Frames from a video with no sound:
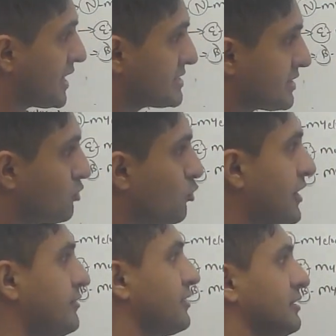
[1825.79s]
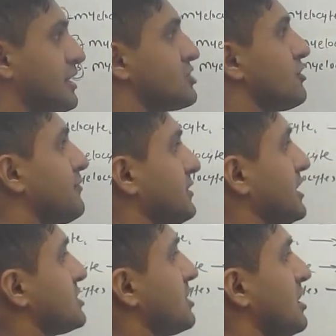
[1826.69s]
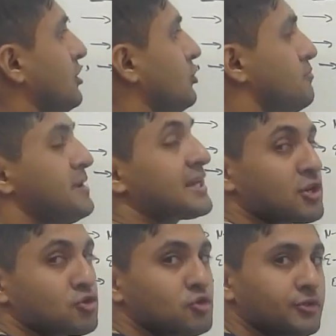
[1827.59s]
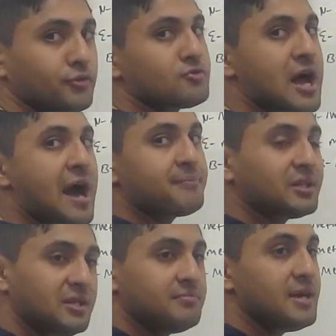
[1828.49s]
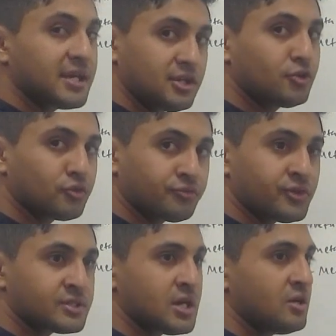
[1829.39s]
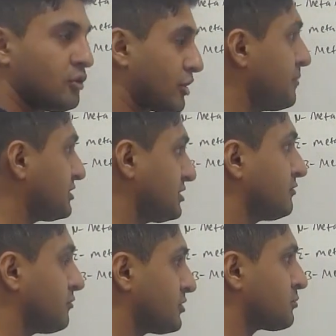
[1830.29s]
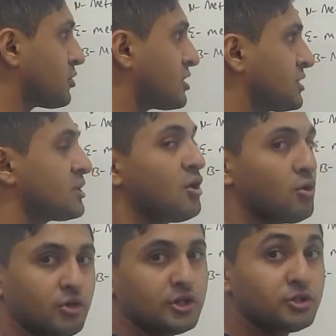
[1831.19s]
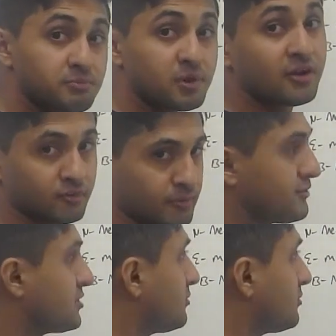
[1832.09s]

guys, whenever if you're rapidly making neutrophils, okay, because inflammation process in your blood river,